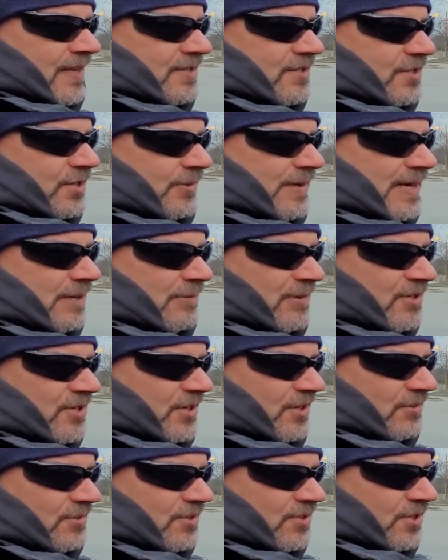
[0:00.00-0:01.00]
screen, which
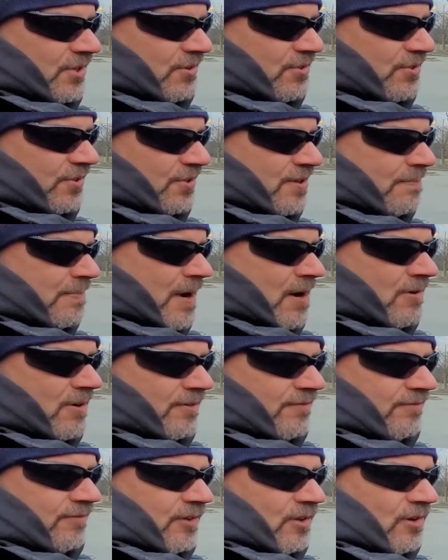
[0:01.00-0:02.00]
shows you the
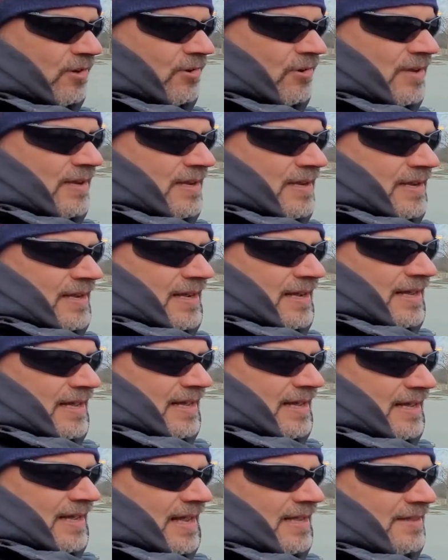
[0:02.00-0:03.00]
power flow
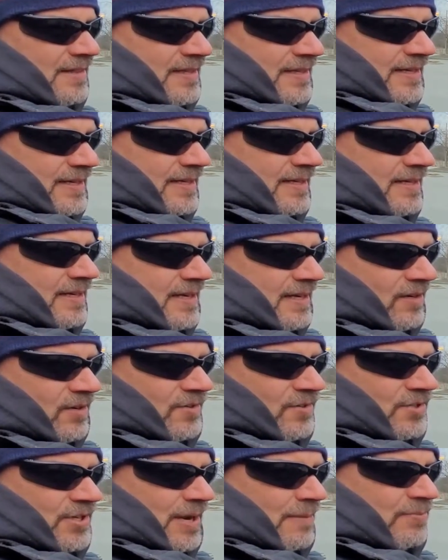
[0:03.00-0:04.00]
and the
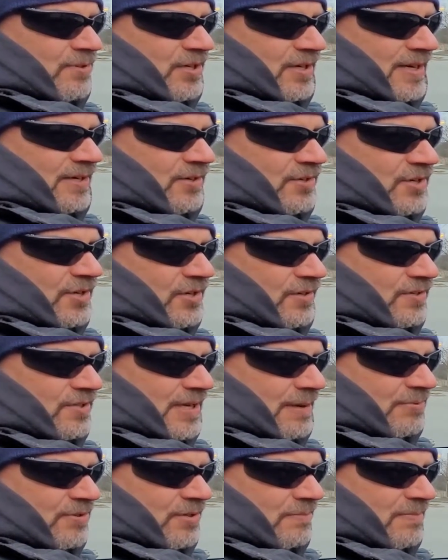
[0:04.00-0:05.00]
energy
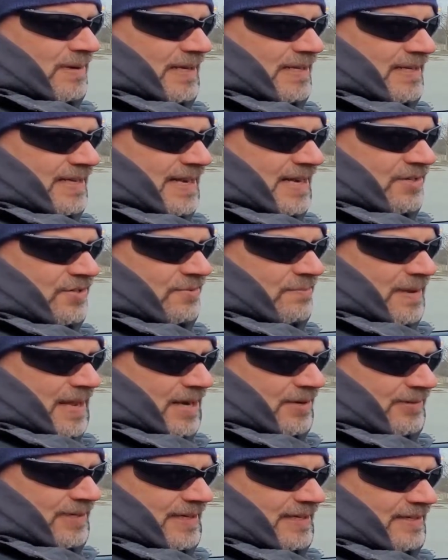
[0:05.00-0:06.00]
consumption by the engine,
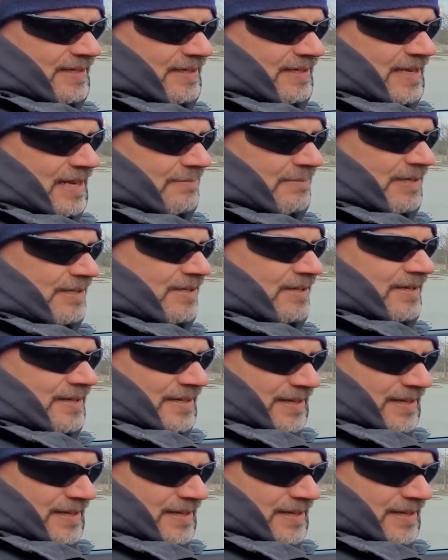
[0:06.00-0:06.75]
battery, and the climate.